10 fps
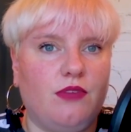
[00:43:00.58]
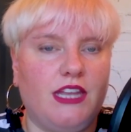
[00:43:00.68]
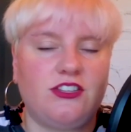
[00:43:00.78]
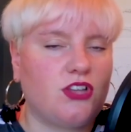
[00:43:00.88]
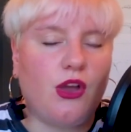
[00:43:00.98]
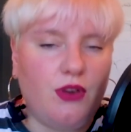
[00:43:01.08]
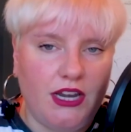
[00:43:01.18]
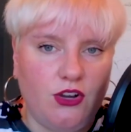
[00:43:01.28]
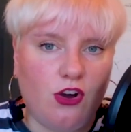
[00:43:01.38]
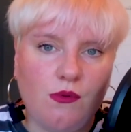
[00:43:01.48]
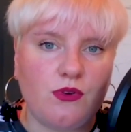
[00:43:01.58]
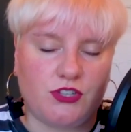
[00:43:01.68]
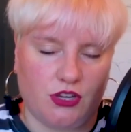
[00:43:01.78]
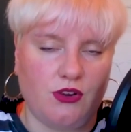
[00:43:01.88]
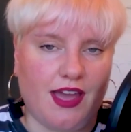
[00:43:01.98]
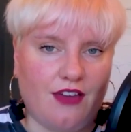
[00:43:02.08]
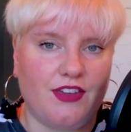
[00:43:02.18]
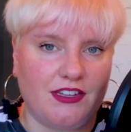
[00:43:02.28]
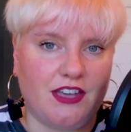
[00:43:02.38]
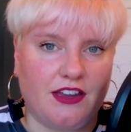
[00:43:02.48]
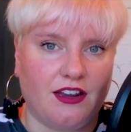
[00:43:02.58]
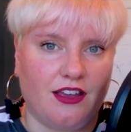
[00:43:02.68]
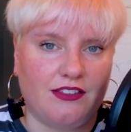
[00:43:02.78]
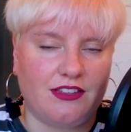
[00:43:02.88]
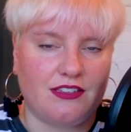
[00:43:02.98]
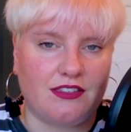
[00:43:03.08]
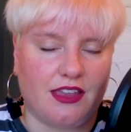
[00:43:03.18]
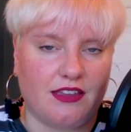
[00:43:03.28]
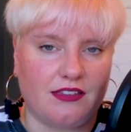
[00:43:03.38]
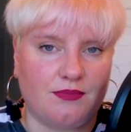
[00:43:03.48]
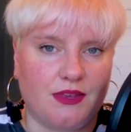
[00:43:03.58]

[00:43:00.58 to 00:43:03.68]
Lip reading: It's totally normal to have internalized these things